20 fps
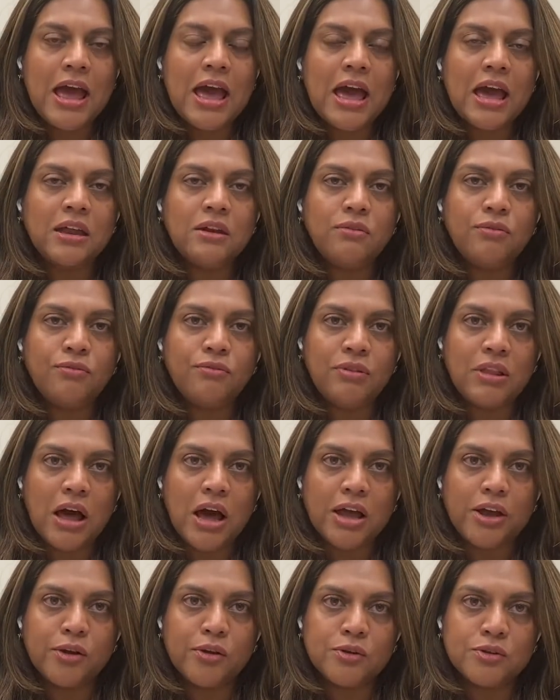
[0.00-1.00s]
and
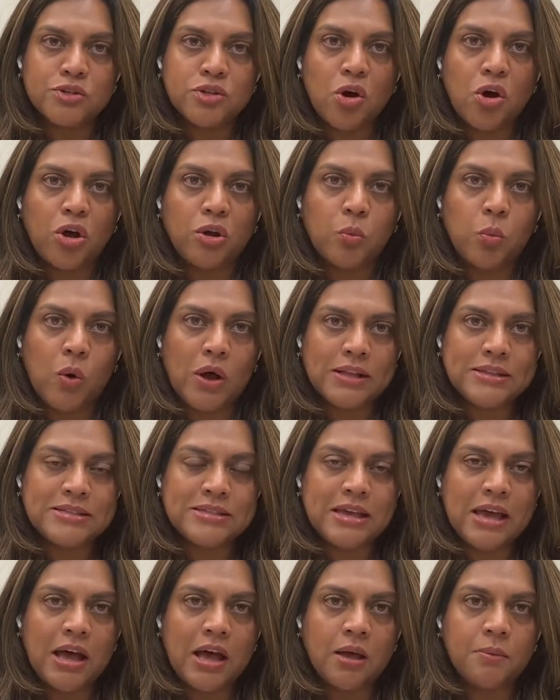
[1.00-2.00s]
flyers on
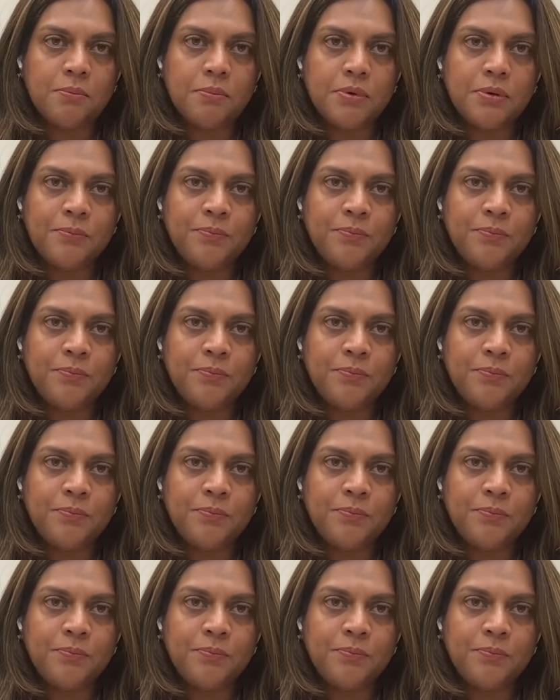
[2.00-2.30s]
WhatsApp.